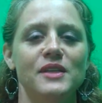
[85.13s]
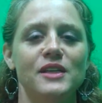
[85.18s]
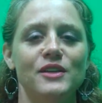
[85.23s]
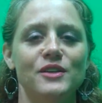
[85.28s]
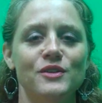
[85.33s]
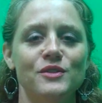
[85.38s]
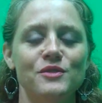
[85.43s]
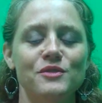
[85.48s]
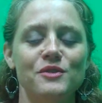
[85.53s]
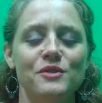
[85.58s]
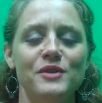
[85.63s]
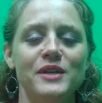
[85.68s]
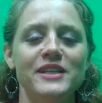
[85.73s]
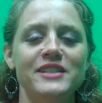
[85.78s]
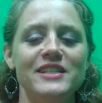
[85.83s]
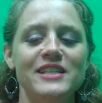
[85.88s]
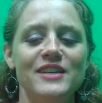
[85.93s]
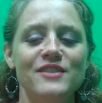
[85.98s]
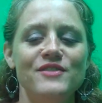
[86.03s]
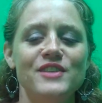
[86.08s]
you know,
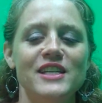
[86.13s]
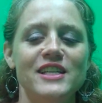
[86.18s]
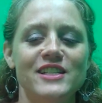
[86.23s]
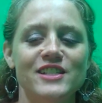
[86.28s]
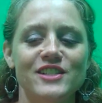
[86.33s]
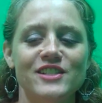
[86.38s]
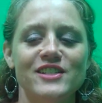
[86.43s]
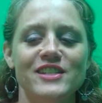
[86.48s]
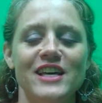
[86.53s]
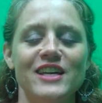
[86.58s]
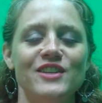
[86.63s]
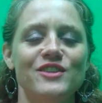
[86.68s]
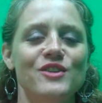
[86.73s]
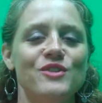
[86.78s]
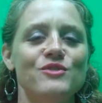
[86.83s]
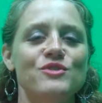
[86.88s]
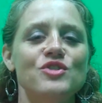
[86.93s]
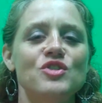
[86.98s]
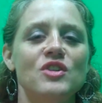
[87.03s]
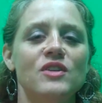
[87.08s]
creativity, just that
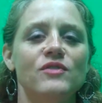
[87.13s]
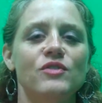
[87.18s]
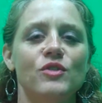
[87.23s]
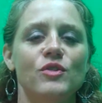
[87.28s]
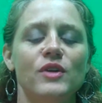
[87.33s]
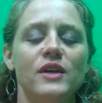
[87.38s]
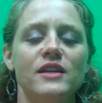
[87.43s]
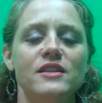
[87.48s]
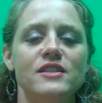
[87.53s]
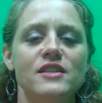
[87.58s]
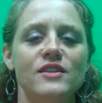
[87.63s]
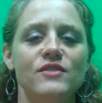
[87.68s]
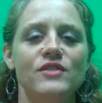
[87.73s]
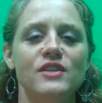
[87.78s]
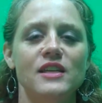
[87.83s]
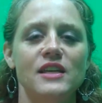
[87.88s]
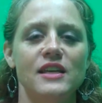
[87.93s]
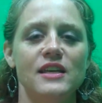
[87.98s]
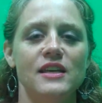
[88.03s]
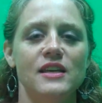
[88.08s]
notion of
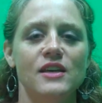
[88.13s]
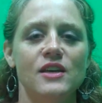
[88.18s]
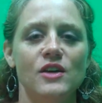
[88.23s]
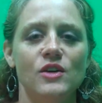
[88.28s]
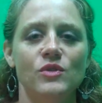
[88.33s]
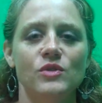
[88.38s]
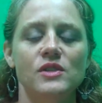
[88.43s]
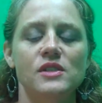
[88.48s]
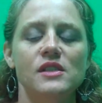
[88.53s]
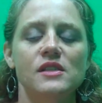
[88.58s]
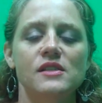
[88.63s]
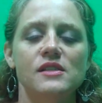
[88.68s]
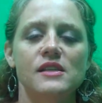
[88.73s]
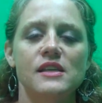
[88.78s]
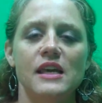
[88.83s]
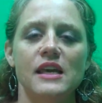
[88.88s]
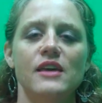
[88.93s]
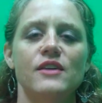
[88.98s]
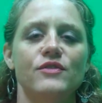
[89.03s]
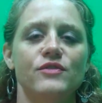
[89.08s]
creativity, was
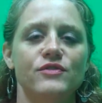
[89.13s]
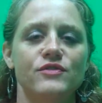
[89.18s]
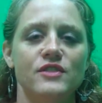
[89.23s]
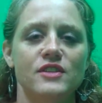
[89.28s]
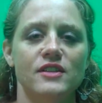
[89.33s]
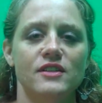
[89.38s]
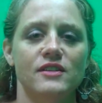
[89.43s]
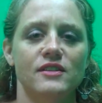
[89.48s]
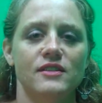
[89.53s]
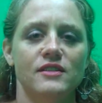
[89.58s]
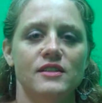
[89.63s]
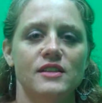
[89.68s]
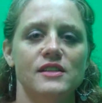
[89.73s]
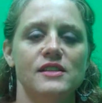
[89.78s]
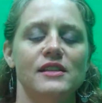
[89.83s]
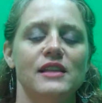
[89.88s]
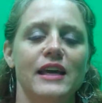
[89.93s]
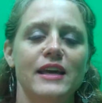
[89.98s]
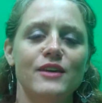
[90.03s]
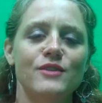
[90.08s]
this gift,
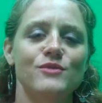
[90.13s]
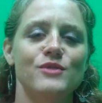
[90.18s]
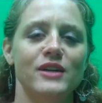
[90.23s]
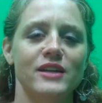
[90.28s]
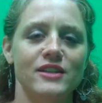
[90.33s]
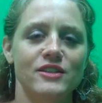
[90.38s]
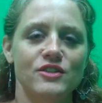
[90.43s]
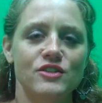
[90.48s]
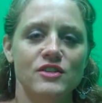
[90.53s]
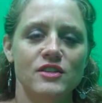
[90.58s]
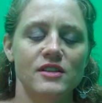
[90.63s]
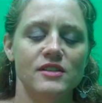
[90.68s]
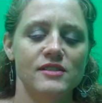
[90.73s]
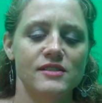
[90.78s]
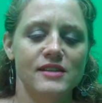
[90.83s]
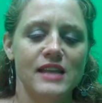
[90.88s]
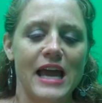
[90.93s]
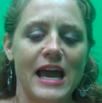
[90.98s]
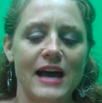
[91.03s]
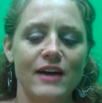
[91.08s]
this language,
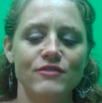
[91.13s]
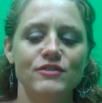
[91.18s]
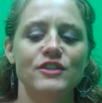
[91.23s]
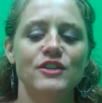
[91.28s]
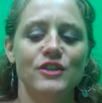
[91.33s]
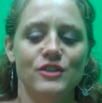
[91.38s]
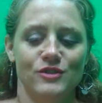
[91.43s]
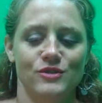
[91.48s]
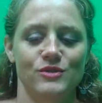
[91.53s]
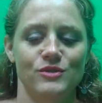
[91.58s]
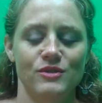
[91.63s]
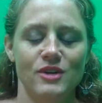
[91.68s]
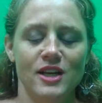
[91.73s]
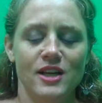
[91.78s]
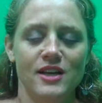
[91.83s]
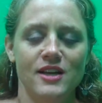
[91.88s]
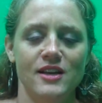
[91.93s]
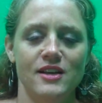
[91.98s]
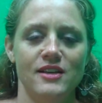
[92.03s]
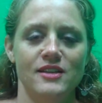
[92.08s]
this avenue
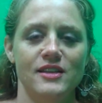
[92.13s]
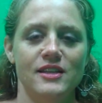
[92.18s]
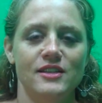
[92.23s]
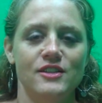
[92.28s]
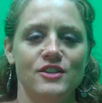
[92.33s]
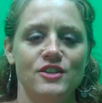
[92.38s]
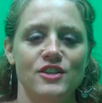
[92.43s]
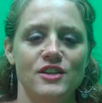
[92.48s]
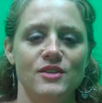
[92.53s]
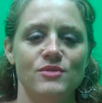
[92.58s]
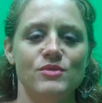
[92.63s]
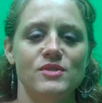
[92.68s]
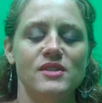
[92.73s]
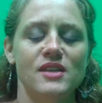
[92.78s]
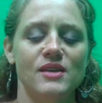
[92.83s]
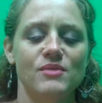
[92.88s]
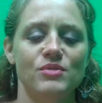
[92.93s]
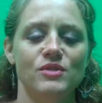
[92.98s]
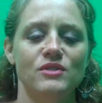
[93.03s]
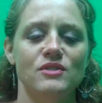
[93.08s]
that she
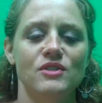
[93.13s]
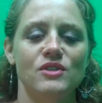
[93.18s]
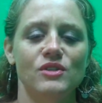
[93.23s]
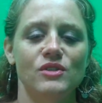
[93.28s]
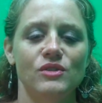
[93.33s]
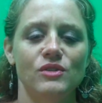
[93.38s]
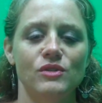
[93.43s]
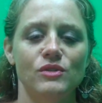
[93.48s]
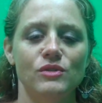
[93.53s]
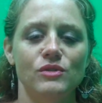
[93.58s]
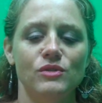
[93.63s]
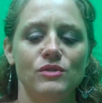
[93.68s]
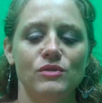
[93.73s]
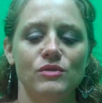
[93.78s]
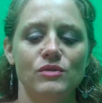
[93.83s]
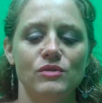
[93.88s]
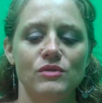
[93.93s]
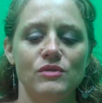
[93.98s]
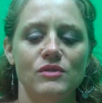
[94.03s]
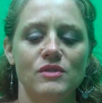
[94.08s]
was able
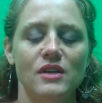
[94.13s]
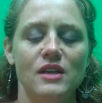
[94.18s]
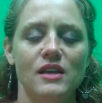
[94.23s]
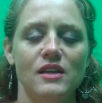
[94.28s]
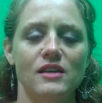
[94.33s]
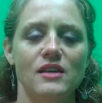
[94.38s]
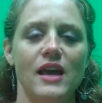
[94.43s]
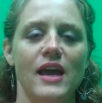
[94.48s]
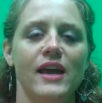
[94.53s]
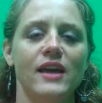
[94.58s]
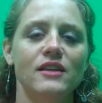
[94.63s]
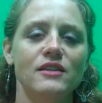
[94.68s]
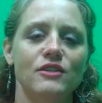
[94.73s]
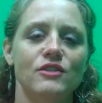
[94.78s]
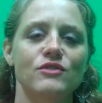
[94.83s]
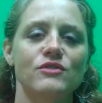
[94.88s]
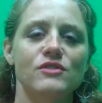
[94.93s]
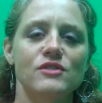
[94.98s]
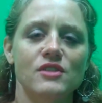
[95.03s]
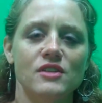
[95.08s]
to hand
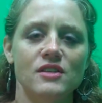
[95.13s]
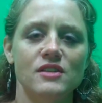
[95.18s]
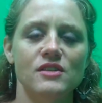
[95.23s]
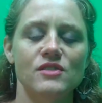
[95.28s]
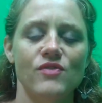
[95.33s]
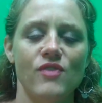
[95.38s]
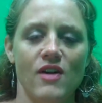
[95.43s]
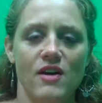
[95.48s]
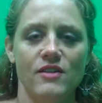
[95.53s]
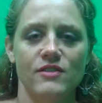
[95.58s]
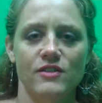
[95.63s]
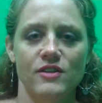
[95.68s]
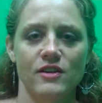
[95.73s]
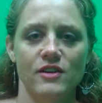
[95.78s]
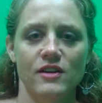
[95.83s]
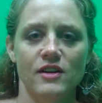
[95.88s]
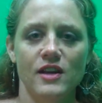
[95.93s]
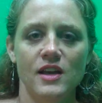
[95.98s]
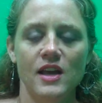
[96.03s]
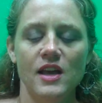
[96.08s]
over to this
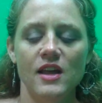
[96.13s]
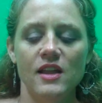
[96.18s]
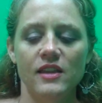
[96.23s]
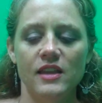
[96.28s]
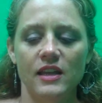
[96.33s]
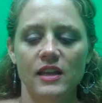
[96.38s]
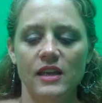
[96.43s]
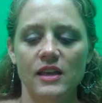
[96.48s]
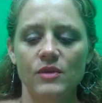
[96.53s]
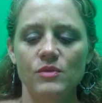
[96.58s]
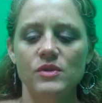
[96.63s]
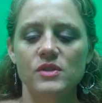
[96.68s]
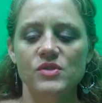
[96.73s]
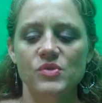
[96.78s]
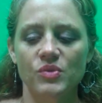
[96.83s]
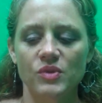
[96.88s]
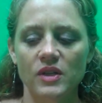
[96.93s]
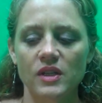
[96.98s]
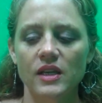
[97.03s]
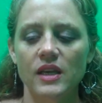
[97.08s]
father, that he
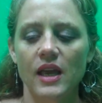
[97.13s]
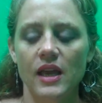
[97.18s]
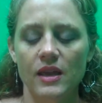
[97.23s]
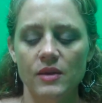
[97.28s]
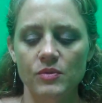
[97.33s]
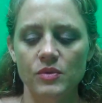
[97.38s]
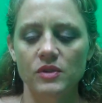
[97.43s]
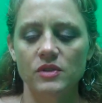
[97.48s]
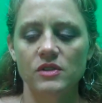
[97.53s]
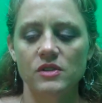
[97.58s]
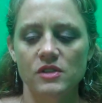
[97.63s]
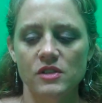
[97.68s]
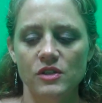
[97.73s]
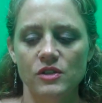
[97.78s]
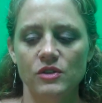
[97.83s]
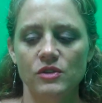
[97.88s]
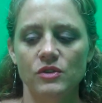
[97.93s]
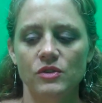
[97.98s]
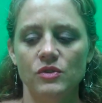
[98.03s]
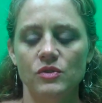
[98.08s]
was really able
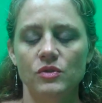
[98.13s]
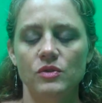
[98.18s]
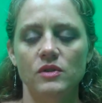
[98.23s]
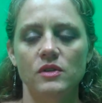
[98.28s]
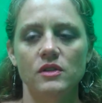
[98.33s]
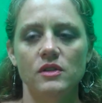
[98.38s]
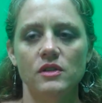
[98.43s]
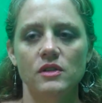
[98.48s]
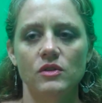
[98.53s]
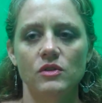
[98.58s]
to